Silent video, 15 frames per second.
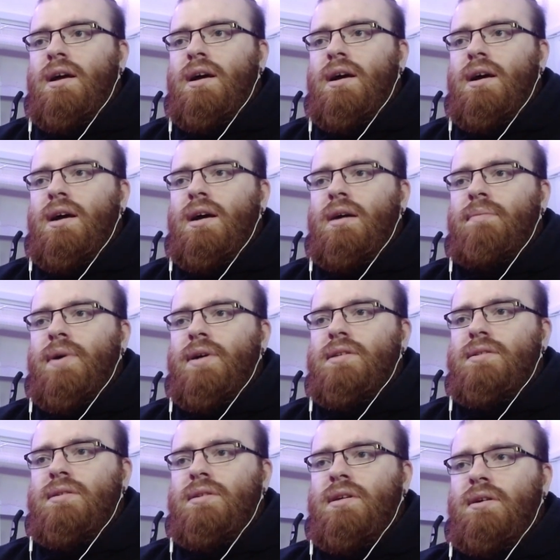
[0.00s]
uh,
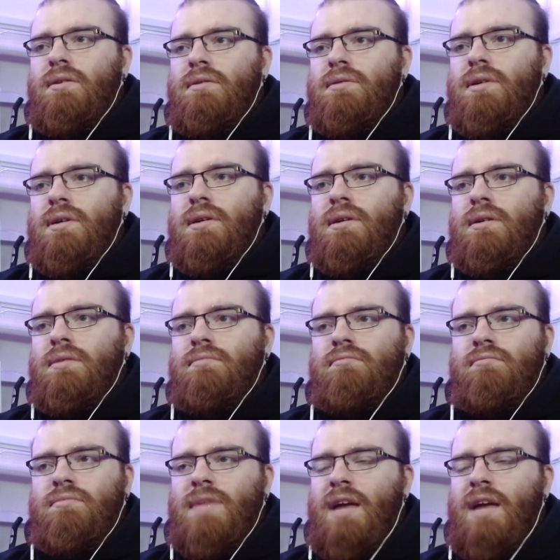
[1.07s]
but no, uh,